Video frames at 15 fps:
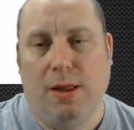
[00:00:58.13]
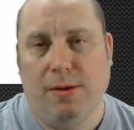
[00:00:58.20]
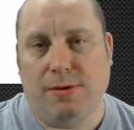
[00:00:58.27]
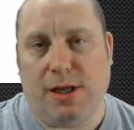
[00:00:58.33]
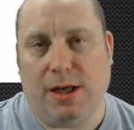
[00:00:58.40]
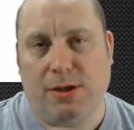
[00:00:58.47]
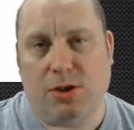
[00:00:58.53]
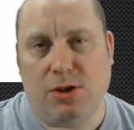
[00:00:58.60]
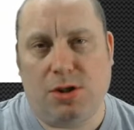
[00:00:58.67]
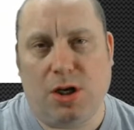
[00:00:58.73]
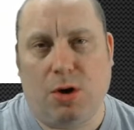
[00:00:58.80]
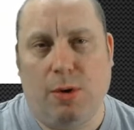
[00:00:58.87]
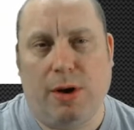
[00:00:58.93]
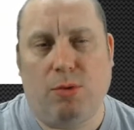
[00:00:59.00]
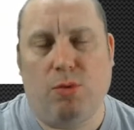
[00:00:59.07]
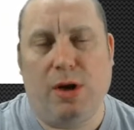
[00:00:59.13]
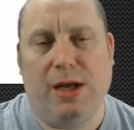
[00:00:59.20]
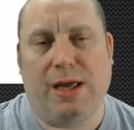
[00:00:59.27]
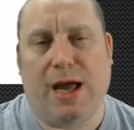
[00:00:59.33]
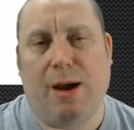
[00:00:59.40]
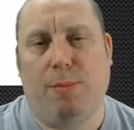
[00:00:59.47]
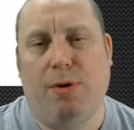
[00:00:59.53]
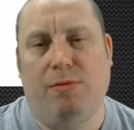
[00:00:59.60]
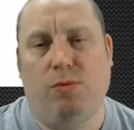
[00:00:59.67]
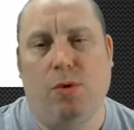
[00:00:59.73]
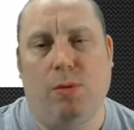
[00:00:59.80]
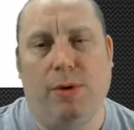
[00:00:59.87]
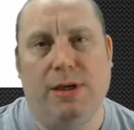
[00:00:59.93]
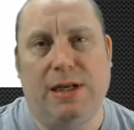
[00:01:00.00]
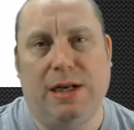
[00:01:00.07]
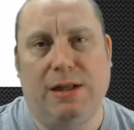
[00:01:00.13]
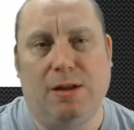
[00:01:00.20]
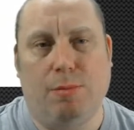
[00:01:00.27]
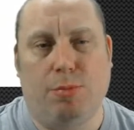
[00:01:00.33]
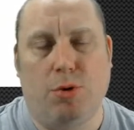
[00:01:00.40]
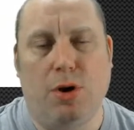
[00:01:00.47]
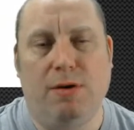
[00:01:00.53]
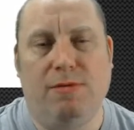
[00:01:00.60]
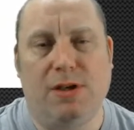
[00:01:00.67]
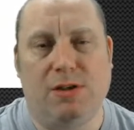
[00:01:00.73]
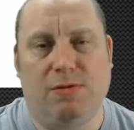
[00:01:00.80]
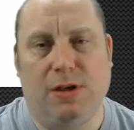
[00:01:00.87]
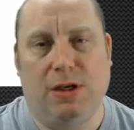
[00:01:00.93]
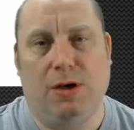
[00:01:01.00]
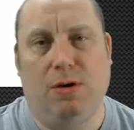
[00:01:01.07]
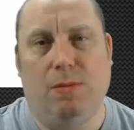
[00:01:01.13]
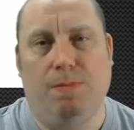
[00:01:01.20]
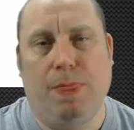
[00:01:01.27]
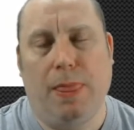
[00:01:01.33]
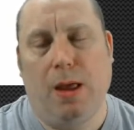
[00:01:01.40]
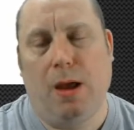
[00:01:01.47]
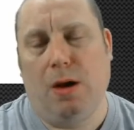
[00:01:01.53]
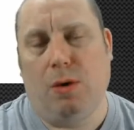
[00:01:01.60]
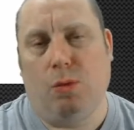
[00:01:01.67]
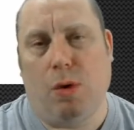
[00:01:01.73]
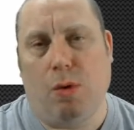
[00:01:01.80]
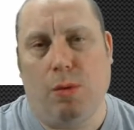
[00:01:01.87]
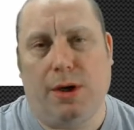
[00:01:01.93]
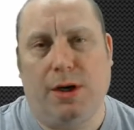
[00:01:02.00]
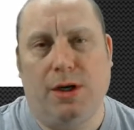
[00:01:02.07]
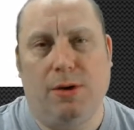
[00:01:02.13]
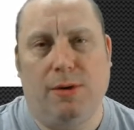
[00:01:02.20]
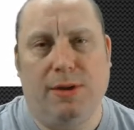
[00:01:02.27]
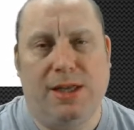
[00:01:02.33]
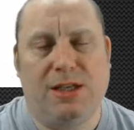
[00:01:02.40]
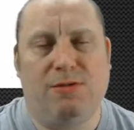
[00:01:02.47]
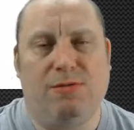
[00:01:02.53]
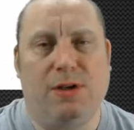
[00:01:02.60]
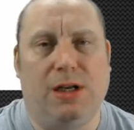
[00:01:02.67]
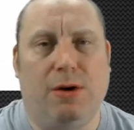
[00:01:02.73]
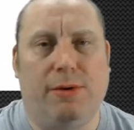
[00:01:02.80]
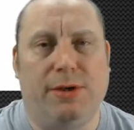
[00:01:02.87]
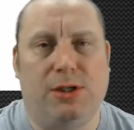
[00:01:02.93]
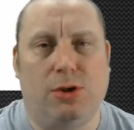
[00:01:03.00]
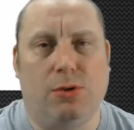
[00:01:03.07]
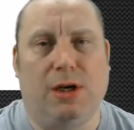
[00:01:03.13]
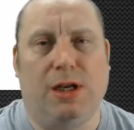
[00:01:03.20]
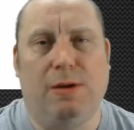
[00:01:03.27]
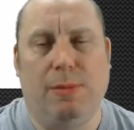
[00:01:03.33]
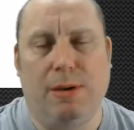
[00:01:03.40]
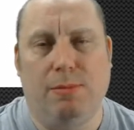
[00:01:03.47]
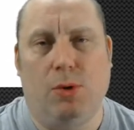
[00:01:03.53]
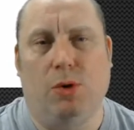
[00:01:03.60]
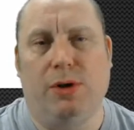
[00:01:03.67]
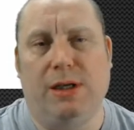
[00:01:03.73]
So that's just a quick recap of what we did in the previous video. What we're going to do in this video is talk in a bit more